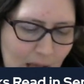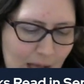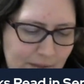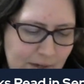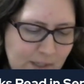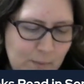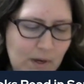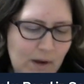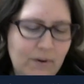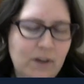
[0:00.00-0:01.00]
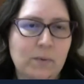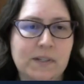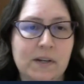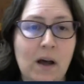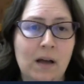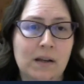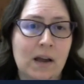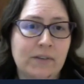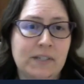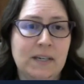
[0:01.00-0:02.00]
The next book I read was an ARC
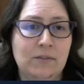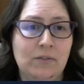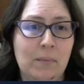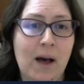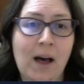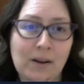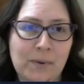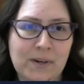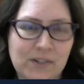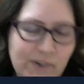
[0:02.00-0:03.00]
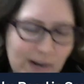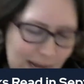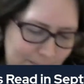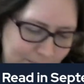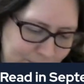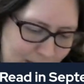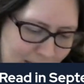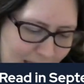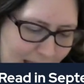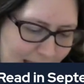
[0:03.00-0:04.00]
I received from Harlequin, Australia,
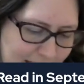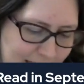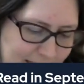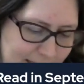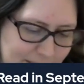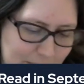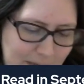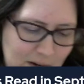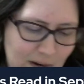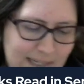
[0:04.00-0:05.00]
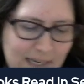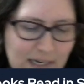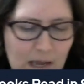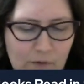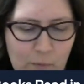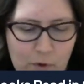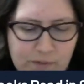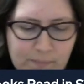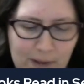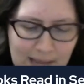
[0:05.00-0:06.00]
and it is Midnight in
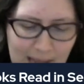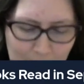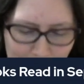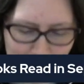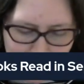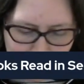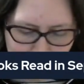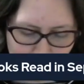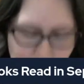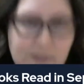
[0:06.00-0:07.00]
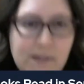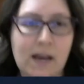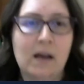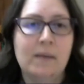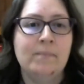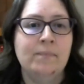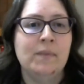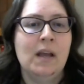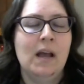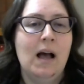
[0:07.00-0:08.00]
Everwood by M.A. Kuznair.
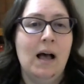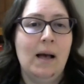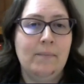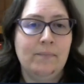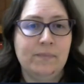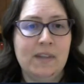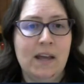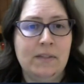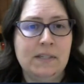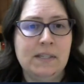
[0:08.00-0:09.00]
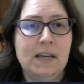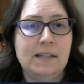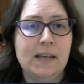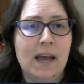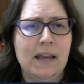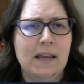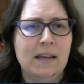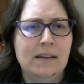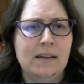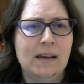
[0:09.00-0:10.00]
Now, this is
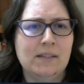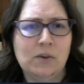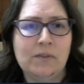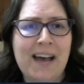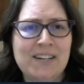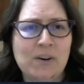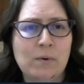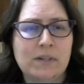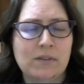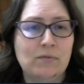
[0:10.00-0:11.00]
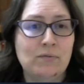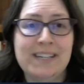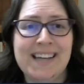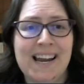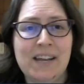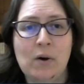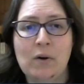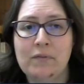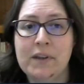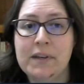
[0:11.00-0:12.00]
a sort of adult retelling
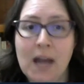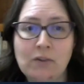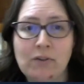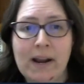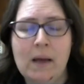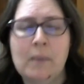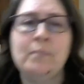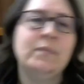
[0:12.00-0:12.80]
of The Nutcracker.